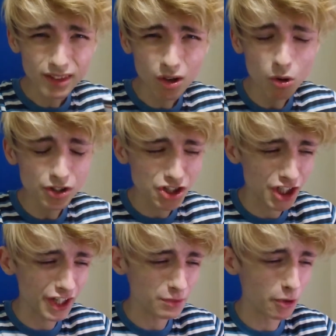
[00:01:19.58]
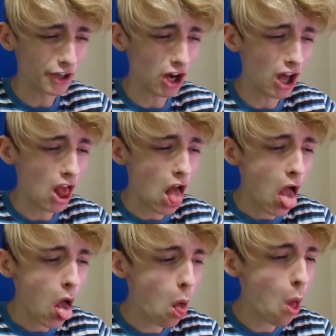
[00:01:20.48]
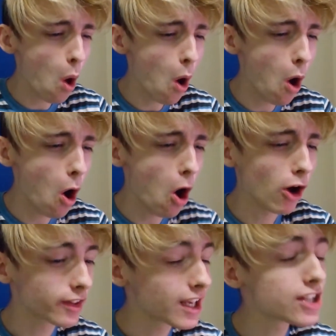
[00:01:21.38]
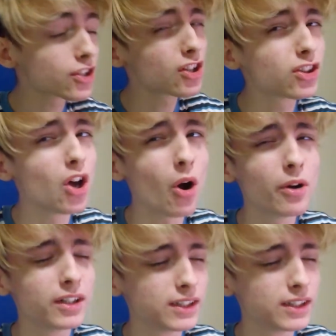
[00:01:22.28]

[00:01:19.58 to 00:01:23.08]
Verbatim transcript: Holy shit, that's burning hot. Oh, tastes good though.